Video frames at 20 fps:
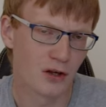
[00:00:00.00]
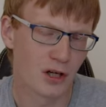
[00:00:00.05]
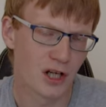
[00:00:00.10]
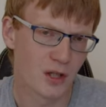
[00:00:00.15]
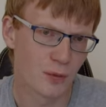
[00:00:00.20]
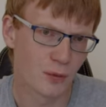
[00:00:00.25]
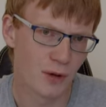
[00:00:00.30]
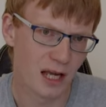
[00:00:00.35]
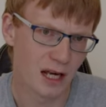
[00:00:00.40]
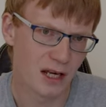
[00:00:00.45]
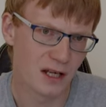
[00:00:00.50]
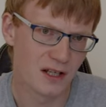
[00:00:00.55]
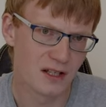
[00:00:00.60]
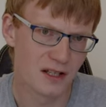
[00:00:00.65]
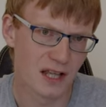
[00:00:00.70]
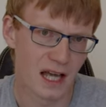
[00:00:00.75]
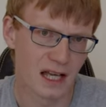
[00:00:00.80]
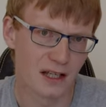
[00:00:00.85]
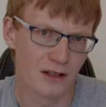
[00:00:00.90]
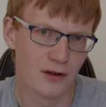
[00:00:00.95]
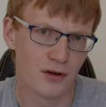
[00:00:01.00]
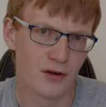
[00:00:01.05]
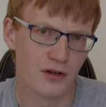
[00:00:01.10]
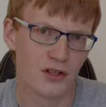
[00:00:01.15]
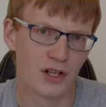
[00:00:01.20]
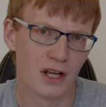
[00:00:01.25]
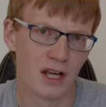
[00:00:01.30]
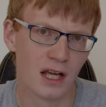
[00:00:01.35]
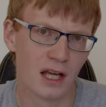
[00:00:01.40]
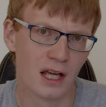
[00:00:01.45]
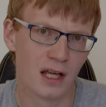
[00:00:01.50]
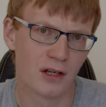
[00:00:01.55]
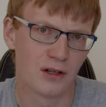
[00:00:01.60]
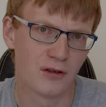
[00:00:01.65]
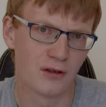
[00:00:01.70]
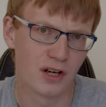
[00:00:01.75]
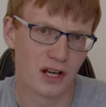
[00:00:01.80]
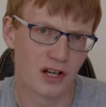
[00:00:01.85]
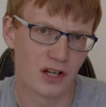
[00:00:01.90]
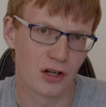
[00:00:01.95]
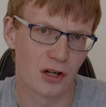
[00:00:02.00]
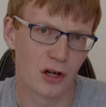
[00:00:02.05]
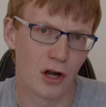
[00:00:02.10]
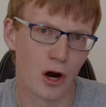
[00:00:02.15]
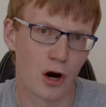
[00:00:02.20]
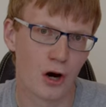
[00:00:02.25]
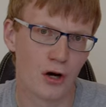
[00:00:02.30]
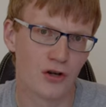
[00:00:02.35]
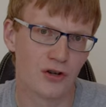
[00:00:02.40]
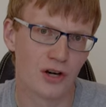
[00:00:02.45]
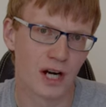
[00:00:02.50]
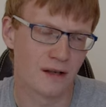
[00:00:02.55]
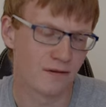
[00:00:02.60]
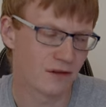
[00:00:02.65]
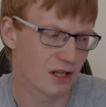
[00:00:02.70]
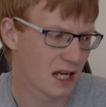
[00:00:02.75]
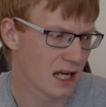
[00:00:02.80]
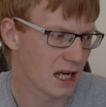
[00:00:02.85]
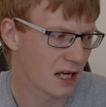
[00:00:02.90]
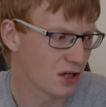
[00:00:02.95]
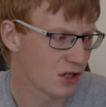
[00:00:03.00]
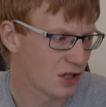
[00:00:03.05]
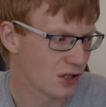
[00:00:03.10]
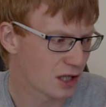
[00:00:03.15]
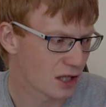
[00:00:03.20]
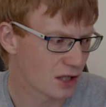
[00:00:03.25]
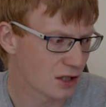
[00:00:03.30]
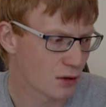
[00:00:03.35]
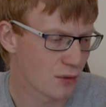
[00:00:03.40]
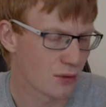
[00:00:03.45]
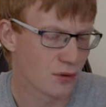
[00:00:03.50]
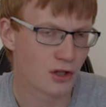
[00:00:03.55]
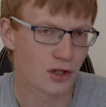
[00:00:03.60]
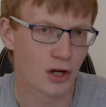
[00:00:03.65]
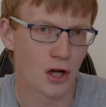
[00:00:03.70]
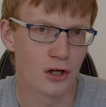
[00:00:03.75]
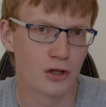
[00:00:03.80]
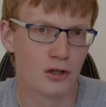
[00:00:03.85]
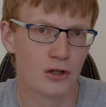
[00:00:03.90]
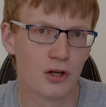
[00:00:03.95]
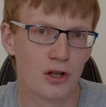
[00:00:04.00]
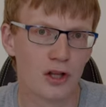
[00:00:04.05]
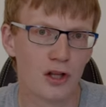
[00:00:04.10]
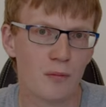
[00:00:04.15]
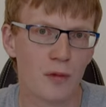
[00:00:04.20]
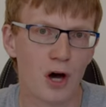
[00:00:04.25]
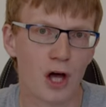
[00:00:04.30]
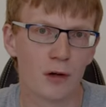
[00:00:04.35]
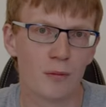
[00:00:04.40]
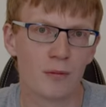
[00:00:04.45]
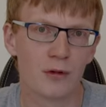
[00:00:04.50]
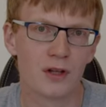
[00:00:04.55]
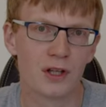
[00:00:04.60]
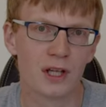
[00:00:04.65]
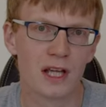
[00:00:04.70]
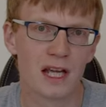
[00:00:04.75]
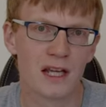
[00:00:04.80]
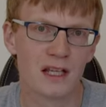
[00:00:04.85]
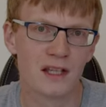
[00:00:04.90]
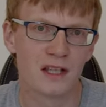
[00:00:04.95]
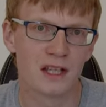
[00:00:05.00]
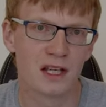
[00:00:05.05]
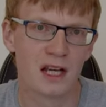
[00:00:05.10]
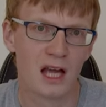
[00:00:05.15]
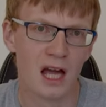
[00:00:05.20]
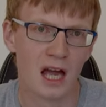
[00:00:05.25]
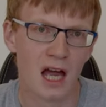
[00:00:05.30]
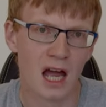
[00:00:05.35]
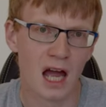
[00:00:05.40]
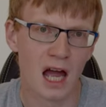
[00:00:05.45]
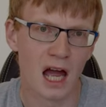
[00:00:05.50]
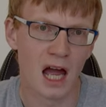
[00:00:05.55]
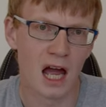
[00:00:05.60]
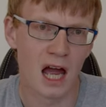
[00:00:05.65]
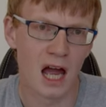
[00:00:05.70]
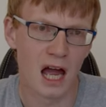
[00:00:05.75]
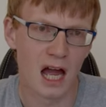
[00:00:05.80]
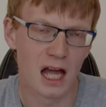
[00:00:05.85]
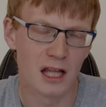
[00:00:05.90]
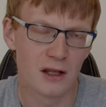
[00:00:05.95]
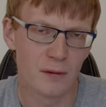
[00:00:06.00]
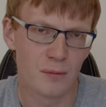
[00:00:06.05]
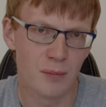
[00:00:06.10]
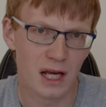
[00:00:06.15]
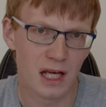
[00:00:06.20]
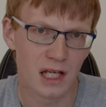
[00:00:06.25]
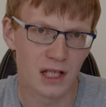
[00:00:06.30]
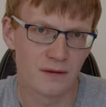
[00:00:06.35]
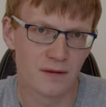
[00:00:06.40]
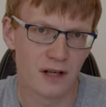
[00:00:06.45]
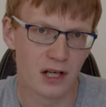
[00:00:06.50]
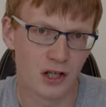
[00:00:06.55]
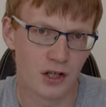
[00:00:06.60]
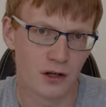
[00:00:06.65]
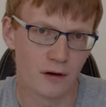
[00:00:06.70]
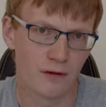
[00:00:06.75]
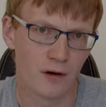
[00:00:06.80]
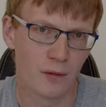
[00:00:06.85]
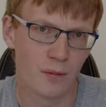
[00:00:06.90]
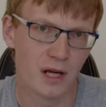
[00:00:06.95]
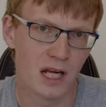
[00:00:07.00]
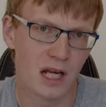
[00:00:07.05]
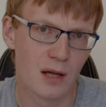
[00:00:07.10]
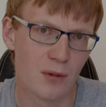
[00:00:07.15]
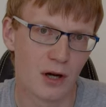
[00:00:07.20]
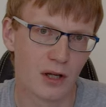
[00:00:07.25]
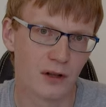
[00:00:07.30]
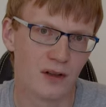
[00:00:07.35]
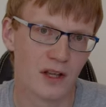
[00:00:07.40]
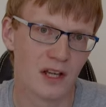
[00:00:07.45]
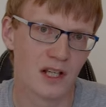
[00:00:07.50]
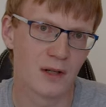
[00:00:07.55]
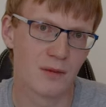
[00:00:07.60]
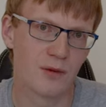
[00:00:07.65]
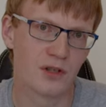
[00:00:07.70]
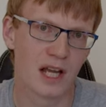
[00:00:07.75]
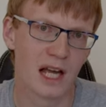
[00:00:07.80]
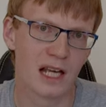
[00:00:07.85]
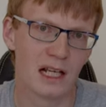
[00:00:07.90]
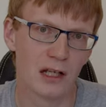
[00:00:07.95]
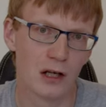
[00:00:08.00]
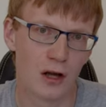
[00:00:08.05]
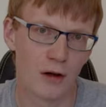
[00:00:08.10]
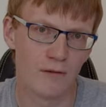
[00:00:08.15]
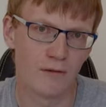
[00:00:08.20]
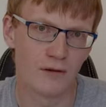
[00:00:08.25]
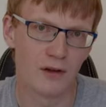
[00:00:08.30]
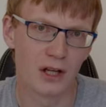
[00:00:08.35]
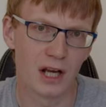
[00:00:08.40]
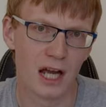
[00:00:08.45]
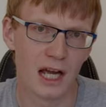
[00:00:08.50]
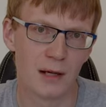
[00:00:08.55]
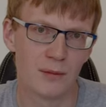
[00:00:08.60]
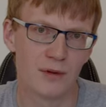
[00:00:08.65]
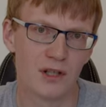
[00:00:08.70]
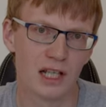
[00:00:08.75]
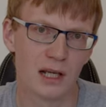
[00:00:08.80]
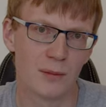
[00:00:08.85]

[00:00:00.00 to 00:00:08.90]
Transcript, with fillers: As well as that, there's a traditional hard drive cage that goes down the bottom of the case and the biggest feature for me about this was I love that I was